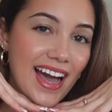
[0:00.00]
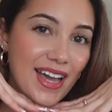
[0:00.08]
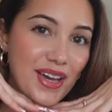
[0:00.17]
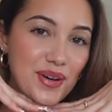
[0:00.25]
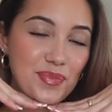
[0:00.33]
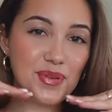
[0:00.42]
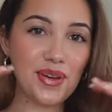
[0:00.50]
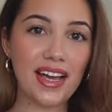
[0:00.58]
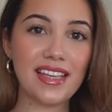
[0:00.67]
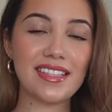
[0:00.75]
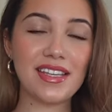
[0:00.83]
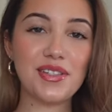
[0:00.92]
I hope you
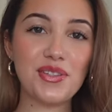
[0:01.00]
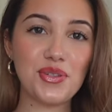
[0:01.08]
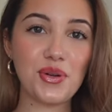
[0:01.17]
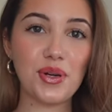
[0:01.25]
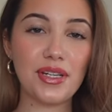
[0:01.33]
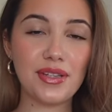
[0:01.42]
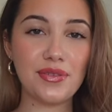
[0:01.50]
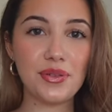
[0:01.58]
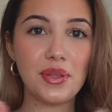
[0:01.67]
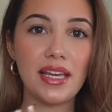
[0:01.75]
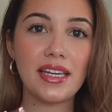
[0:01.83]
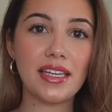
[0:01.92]
guys enjoyed. If
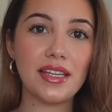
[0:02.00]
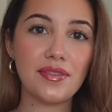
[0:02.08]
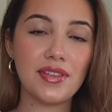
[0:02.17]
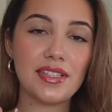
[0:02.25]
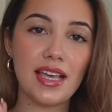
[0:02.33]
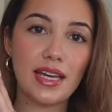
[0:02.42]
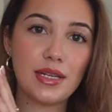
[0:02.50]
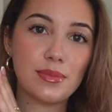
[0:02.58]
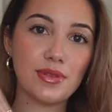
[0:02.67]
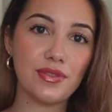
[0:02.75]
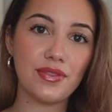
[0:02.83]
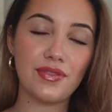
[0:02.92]
you like any of these
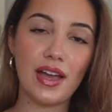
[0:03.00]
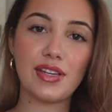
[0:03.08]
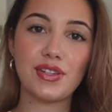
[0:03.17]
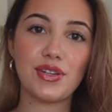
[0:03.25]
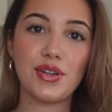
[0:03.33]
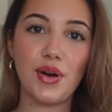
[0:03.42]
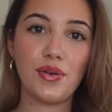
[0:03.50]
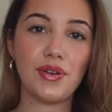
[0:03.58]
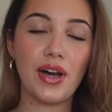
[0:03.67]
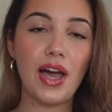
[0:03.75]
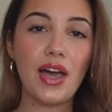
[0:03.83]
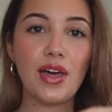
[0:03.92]
items from Fashion
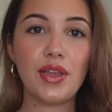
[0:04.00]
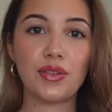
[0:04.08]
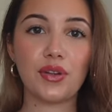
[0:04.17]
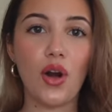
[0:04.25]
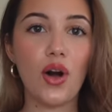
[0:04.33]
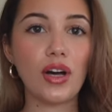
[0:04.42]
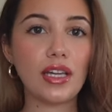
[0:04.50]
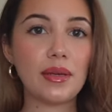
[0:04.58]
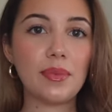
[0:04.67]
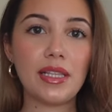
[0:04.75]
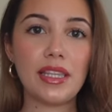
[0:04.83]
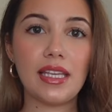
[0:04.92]
Nova, they're all going
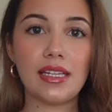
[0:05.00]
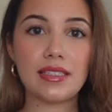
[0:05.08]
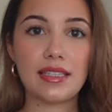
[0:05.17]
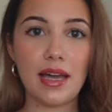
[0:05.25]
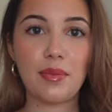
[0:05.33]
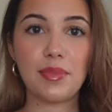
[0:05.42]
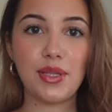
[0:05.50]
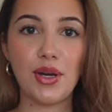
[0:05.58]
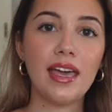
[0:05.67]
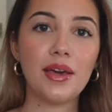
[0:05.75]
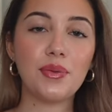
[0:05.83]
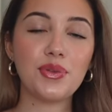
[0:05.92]
to be linked down below.
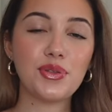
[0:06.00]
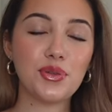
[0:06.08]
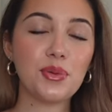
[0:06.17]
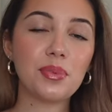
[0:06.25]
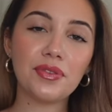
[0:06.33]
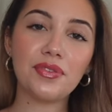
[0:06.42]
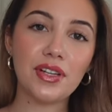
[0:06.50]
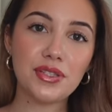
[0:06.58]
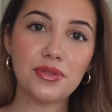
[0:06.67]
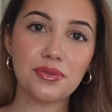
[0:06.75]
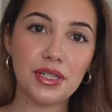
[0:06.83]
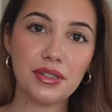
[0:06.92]
It was super fun
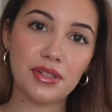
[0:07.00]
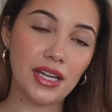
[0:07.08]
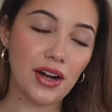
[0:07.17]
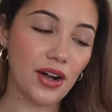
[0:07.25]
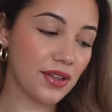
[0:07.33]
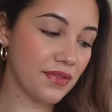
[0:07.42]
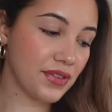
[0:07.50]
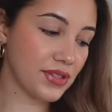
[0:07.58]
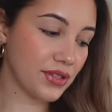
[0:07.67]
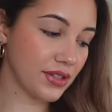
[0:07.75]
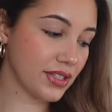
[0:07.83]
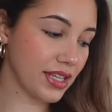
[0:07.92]
to recreate all of
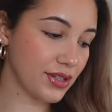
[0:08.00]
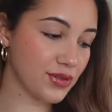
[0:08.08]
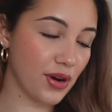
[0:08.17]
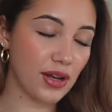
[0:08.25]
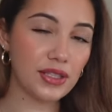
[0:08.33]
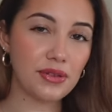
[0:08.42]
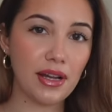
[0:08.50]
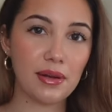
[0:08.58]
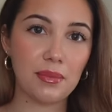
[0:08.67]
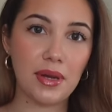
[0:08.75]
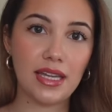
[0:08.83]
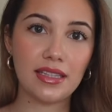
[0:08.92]
these looks. I strongly
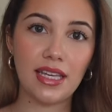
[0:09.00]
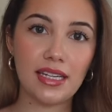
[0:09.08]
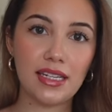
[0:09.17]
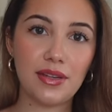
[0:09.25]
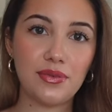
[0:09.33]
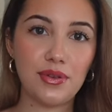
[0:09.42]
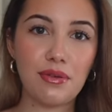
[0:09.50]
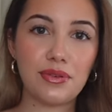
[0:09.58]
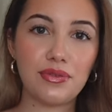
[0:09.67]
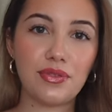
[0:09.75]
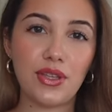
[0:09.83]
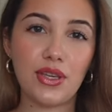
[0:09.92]
recommend that if you ever
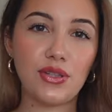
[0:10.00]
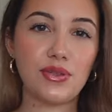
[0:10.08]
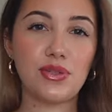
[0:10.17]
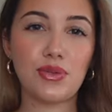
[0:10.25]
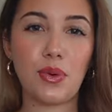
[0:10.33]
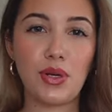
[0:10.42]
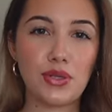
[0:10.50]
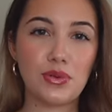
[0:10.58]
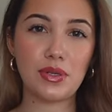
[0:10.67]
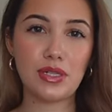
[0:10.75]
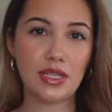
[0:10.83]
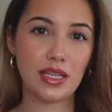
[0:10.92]
feel like you just want to
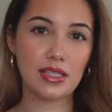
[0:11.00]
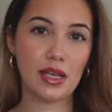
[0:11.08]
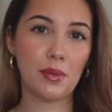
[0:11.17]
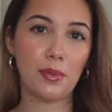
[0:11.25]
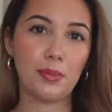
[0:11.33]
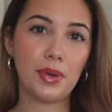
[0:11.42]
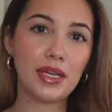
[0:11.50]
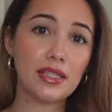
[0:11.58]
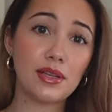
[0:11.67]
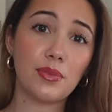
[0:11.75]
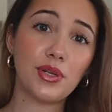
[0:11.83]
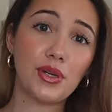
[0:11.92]
switch things up, pick
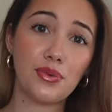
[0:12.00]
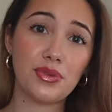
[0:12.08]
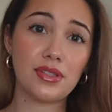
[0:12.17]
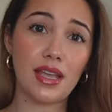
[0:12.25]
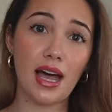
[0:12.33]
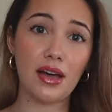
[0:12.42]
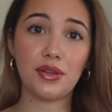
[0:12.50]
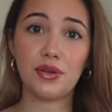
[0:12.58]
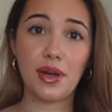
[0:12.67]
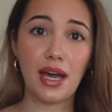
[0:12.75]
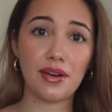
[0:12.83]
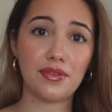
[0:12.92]
someone whose style you
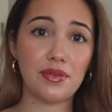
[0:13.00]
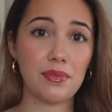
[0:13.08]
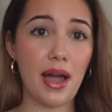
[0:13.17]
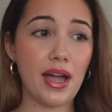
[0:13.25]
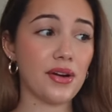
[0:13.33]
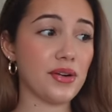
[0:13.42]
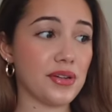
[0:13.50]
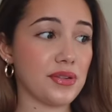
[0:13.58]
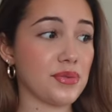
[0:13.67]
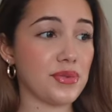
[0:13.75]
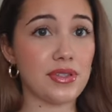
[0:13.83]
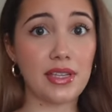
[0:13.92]
kind of admire or
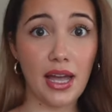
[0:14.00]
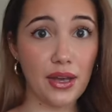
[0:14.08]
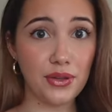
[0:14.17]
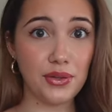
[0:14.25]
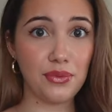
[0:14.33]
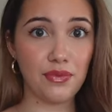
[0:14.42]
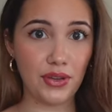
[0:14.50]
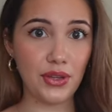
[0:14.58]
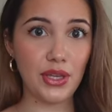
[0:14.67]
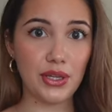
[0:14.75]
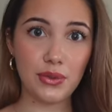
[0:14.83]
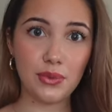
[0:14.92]
whose style you feel like